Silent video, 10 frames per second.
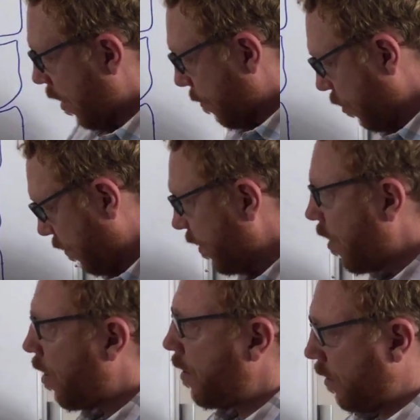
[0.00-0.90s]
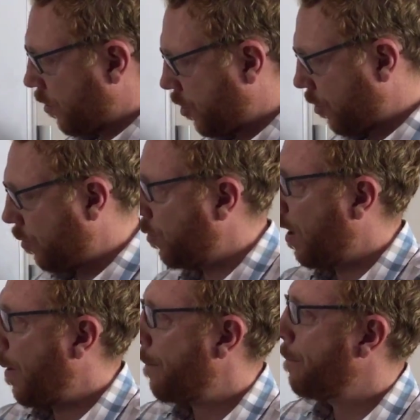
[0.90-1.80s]
Moving on to
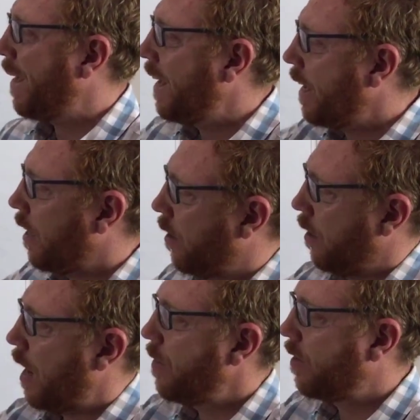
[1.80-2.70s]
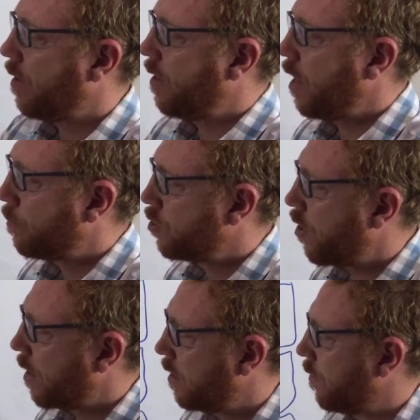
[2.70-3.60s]
B, and this is the
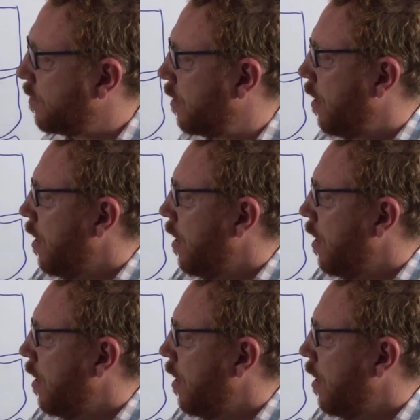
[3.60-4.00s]
obstructives.